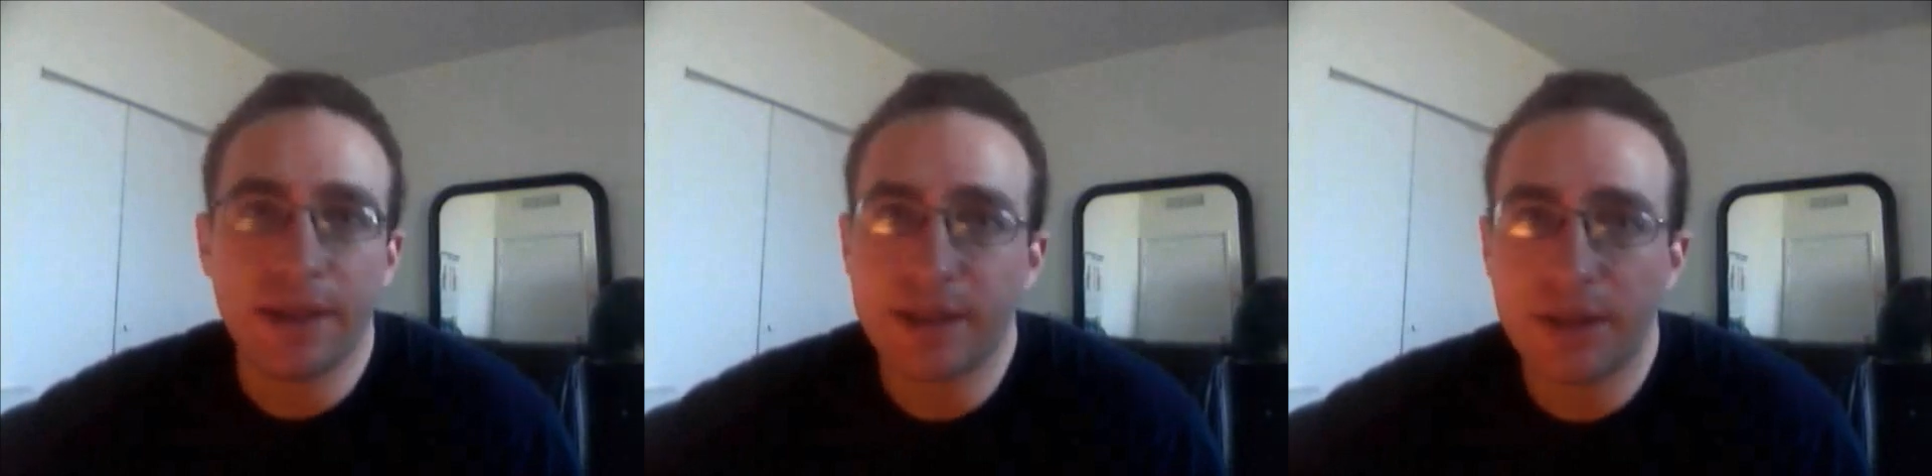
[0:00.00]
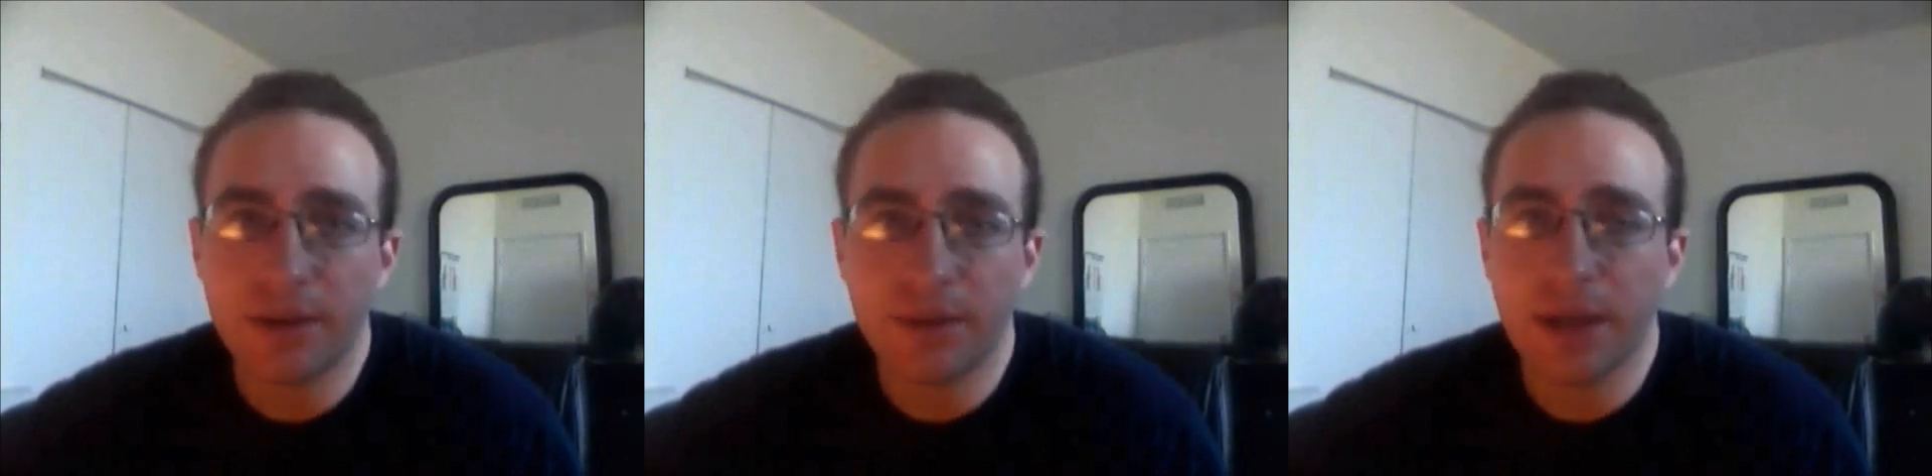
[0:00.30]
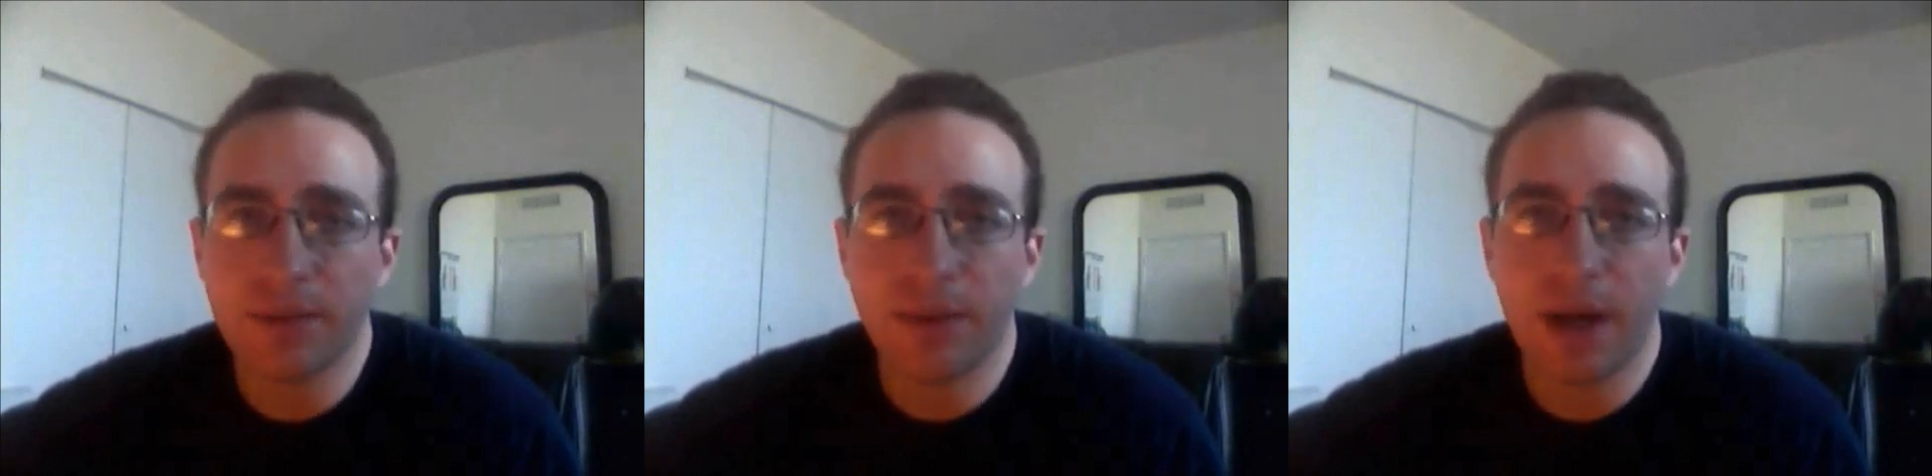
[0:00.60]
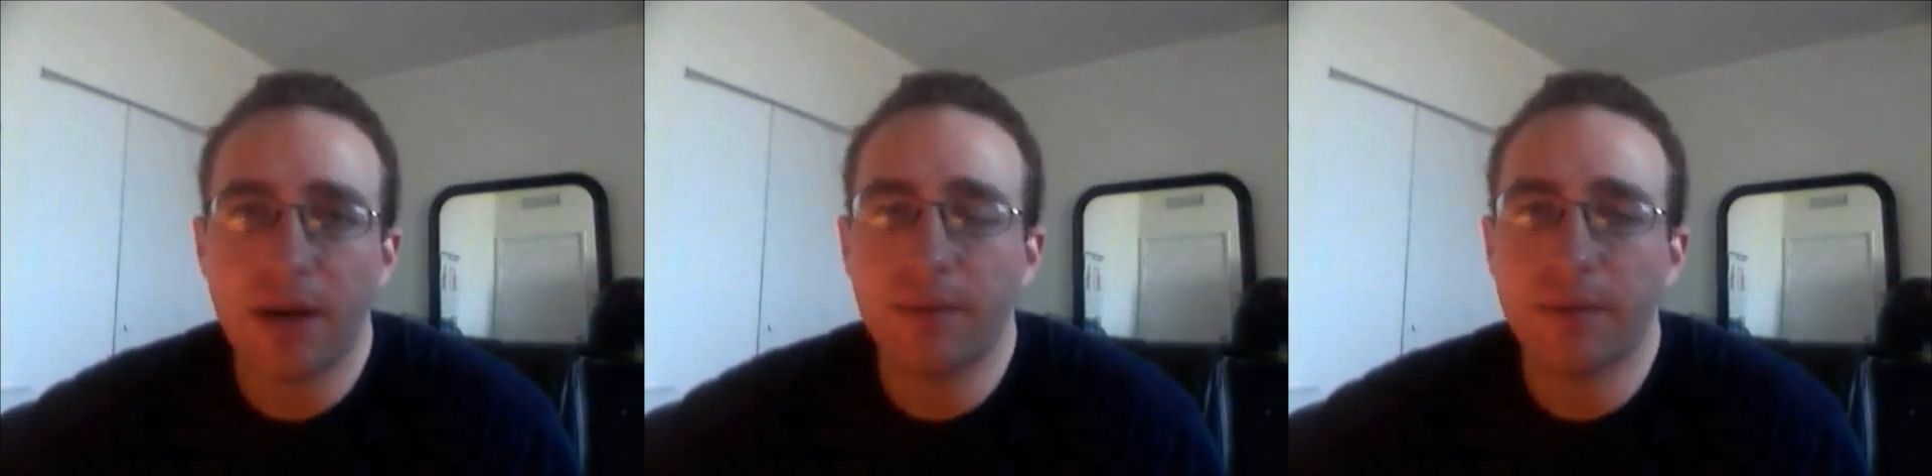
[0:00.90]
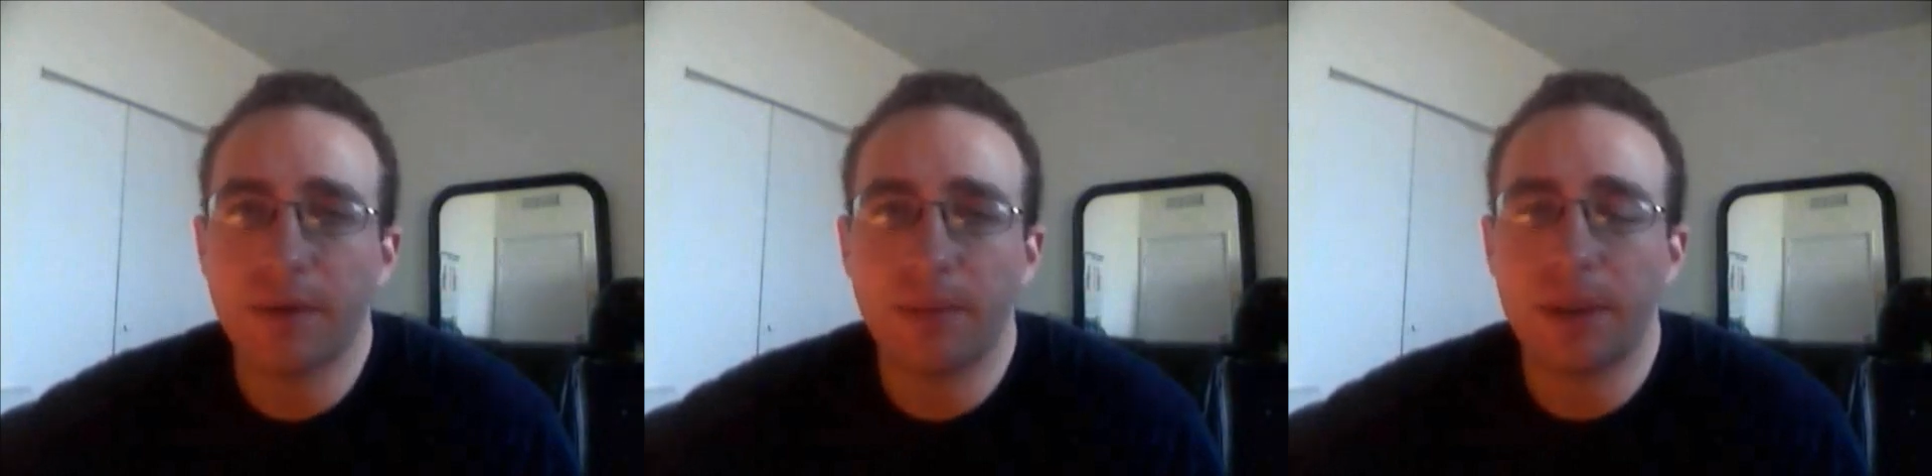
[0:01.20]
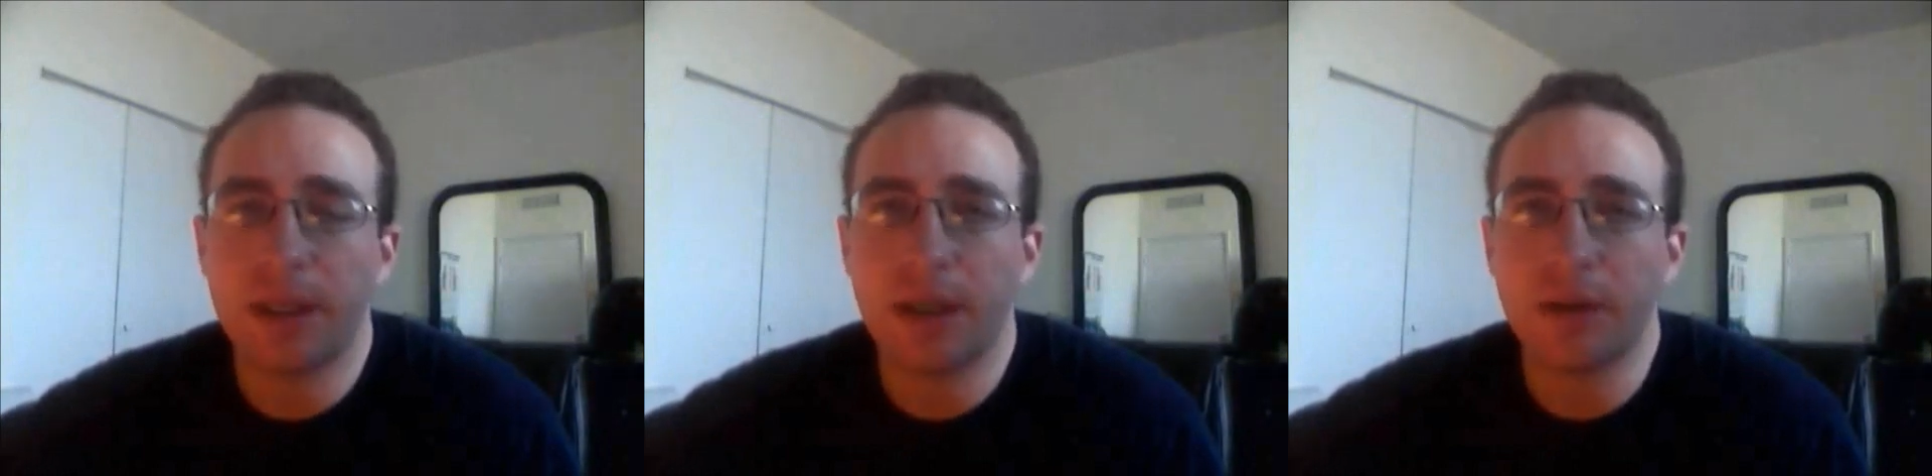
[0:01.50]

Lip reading: this indirect route from the